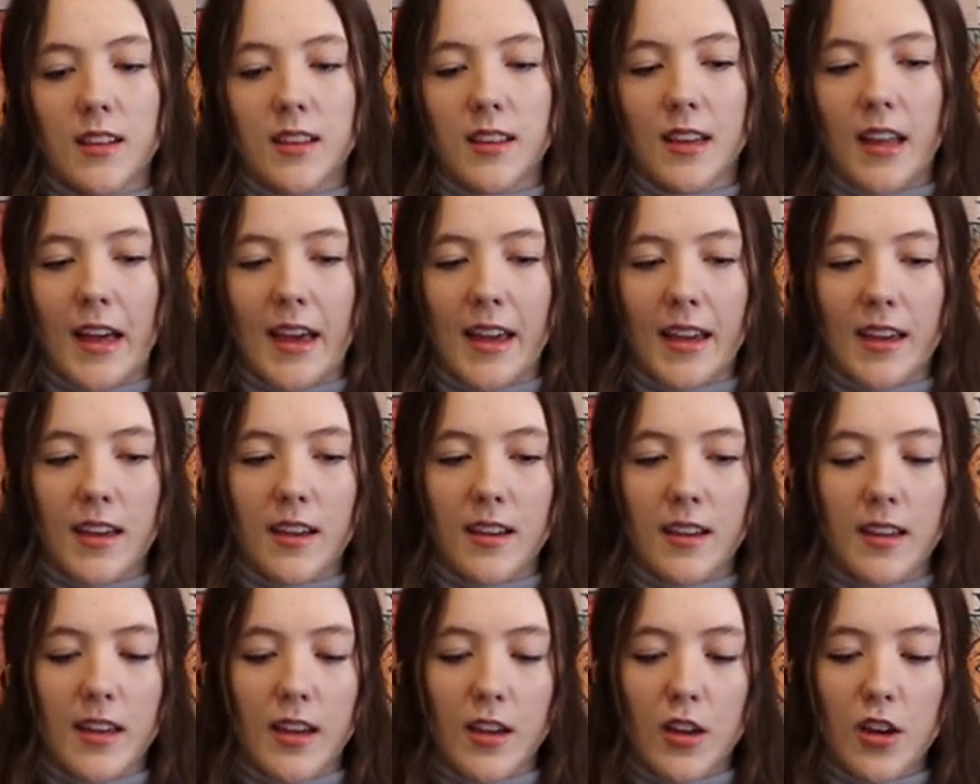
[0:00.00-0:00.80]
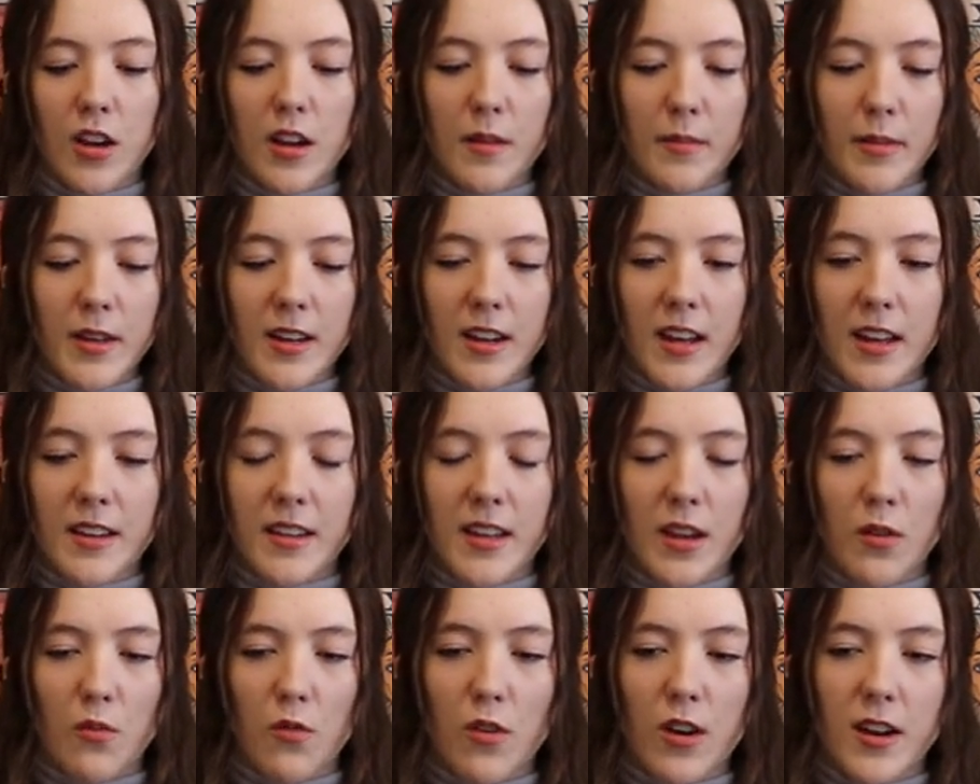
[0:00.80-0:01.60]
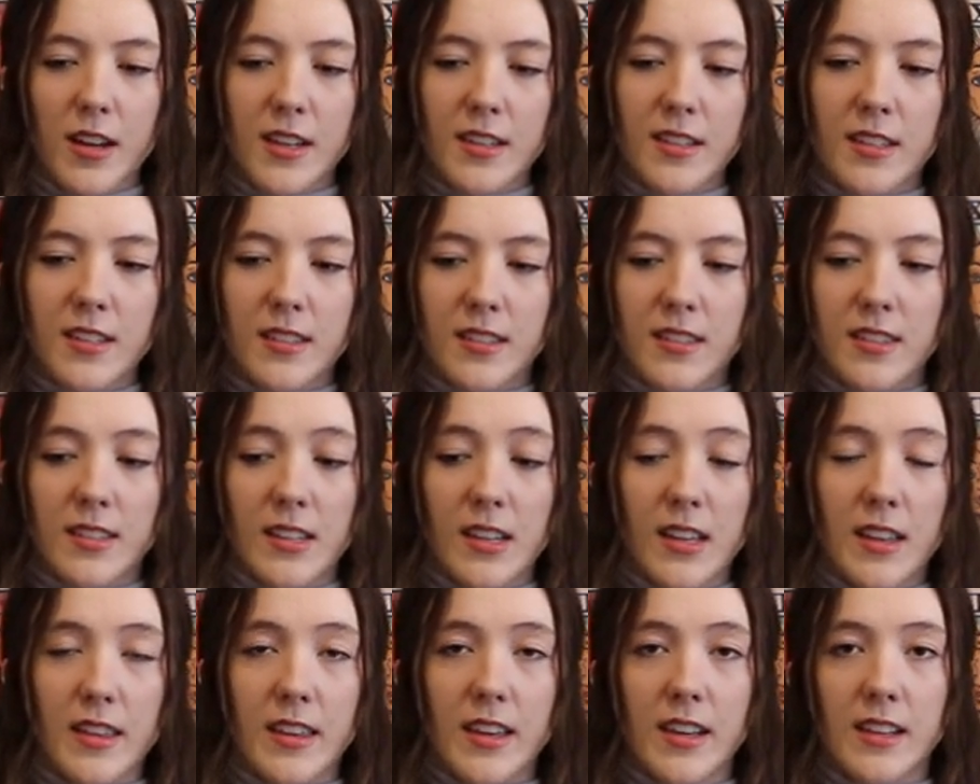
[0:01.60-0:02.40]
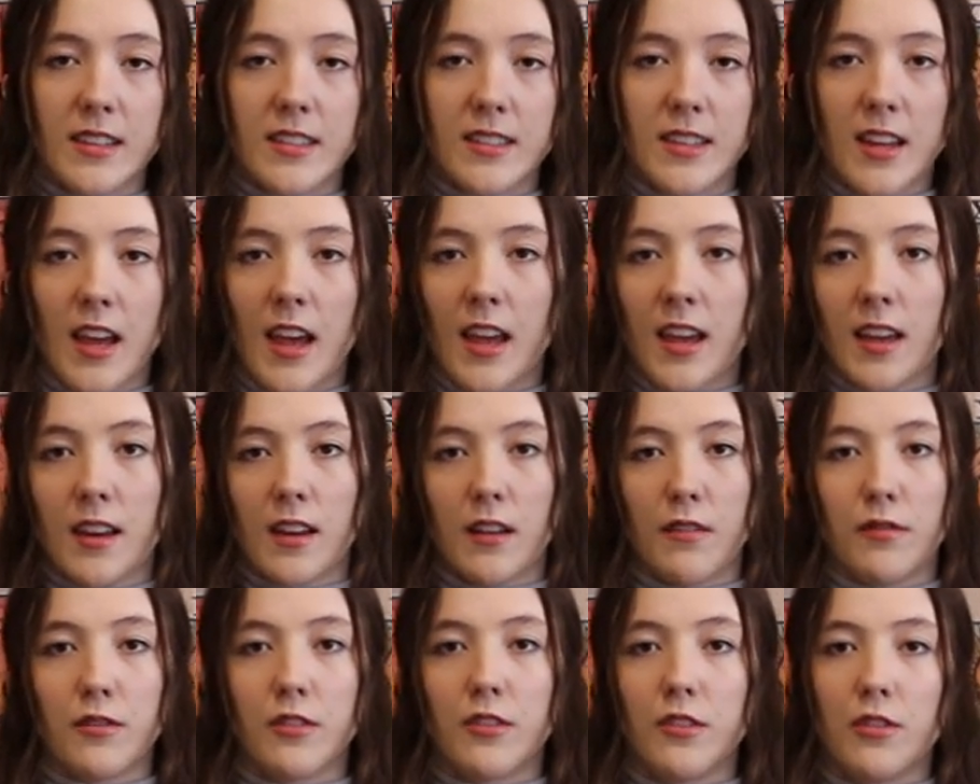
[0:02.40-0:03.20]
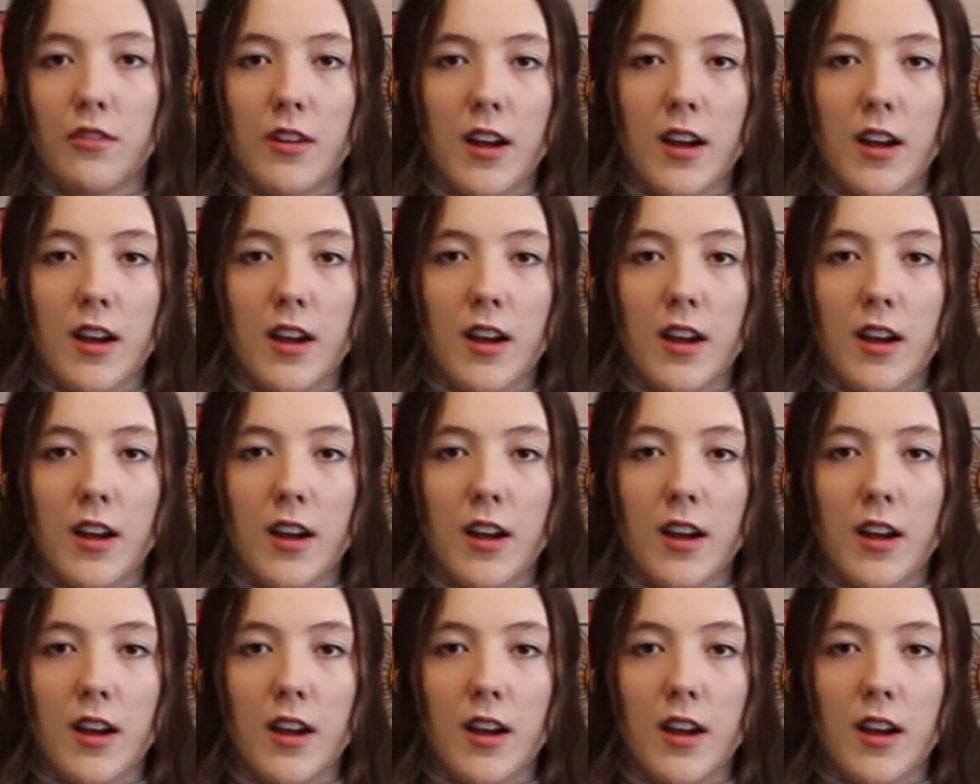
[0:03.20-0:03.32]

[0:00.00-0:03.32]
Like, it could have been that they wanted to see things take a different